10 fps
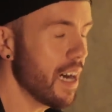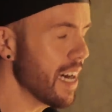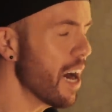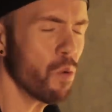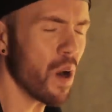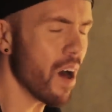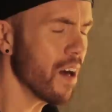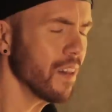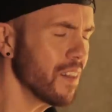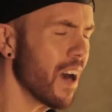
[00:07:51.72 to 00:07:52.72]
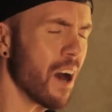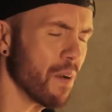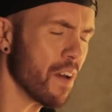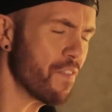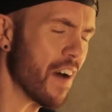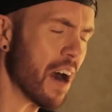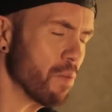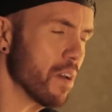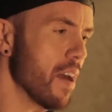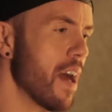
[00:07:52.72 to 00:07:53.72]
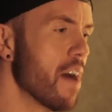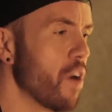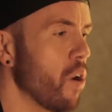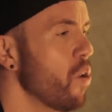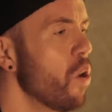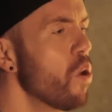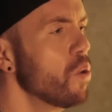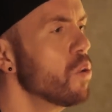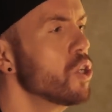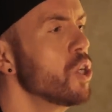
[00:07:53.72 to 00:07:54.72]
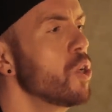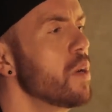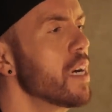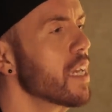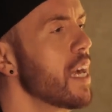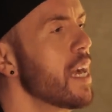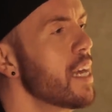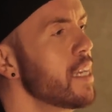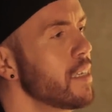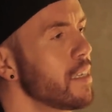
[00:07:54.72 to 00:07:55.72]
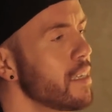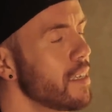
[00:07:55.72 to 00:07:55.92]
I wonder if I'll ever hold you again.